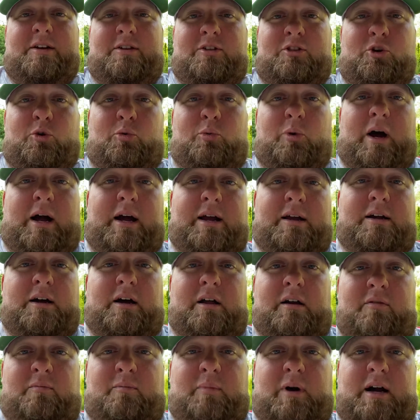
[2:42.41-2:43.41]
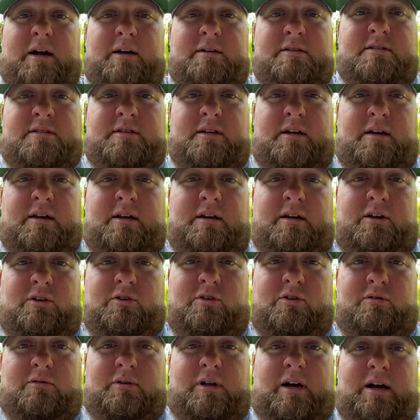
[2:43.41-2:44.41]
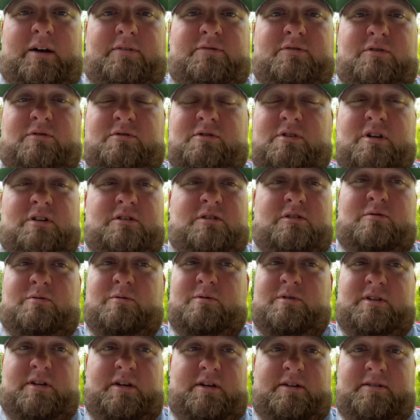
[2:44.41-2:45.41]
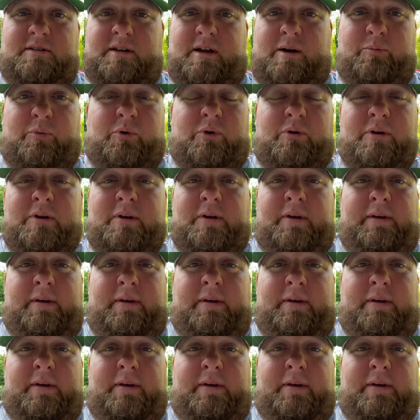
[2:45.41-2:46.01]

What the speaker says: the right kind of mindset in your life. So Jesus was the example.